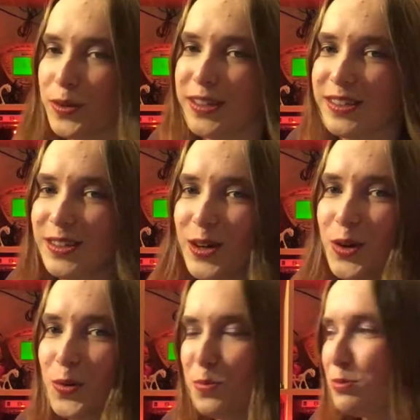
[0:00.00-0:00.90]
it's
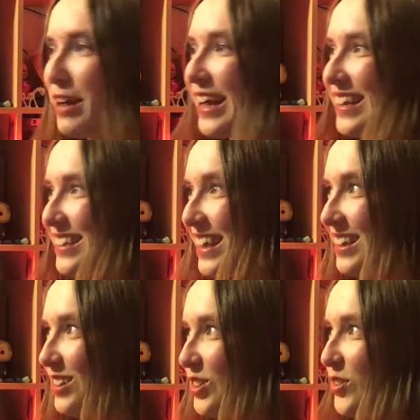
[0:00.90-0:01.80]
so bright,
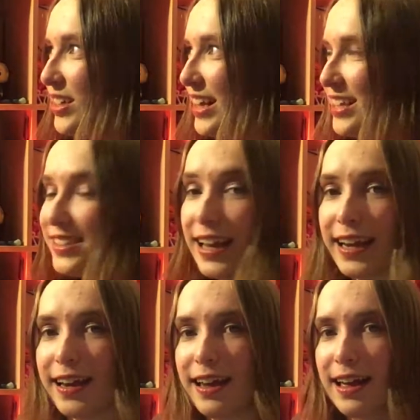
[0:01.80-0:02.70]
like literally last
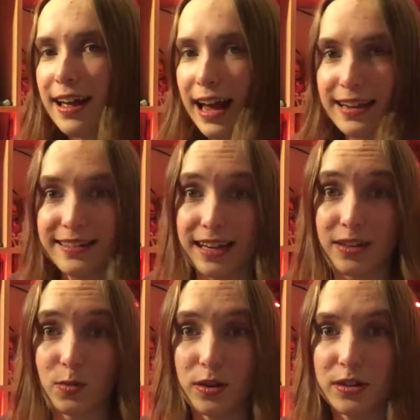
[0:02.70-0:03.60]
night, I
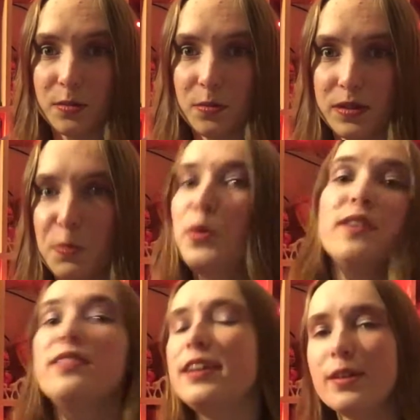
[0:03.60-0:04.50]
decided to watch some
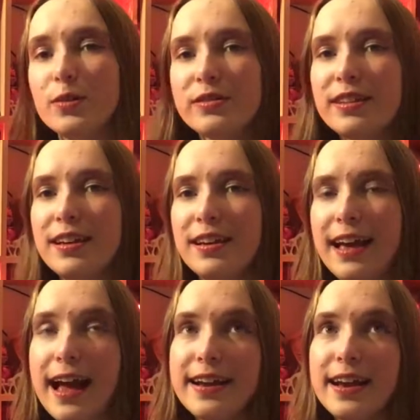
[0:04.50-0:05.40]
spooky videos
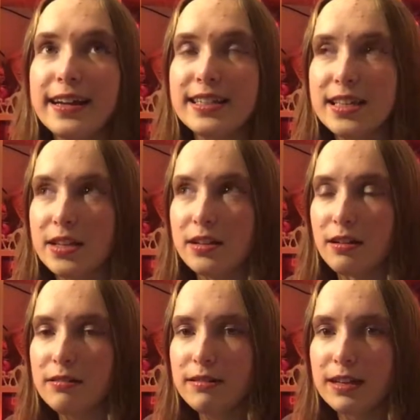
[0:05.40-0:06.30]
at night in the
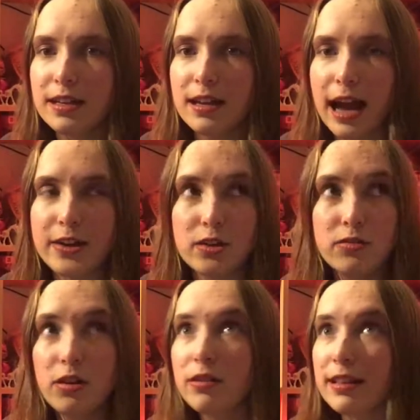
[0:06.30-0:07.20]
dark. I turned
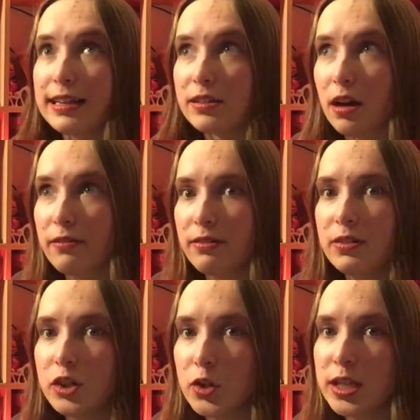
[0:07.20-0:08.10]
all the lights off,
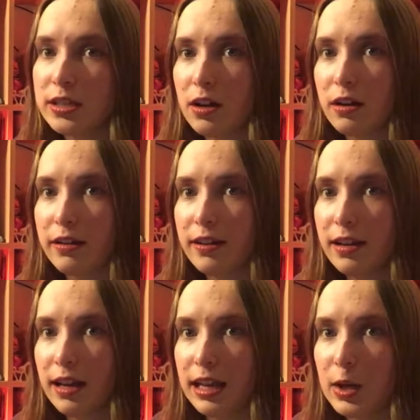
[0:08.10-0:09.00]
turned this on.
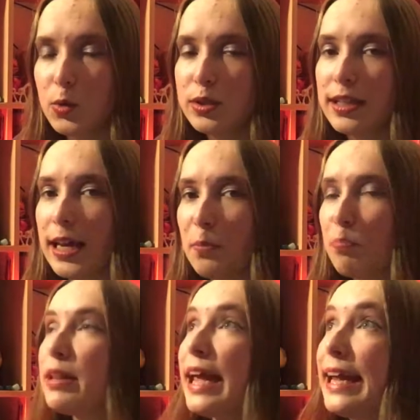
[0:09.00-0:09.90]
It was like
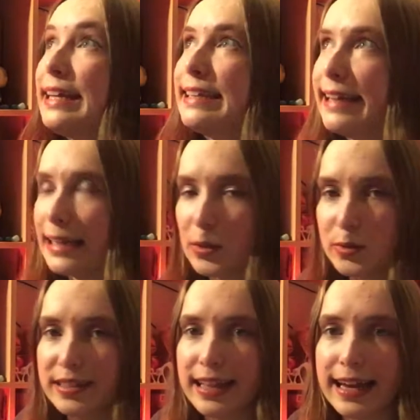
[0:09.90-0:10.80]
blazing. It
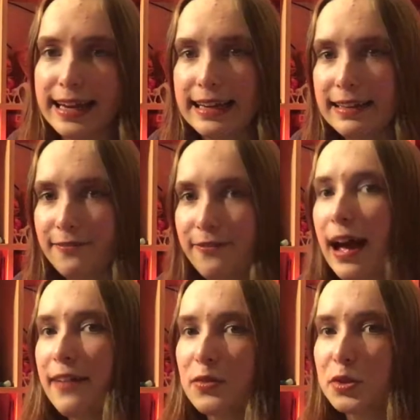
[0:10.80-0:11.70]
was like
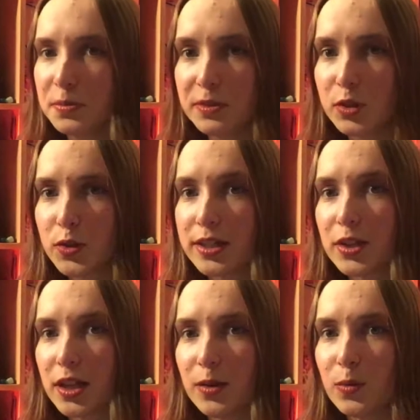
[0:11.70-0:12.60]
5 Christmas trees
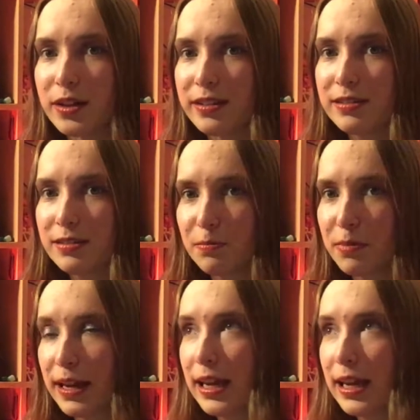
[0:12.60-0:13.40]
all at once, but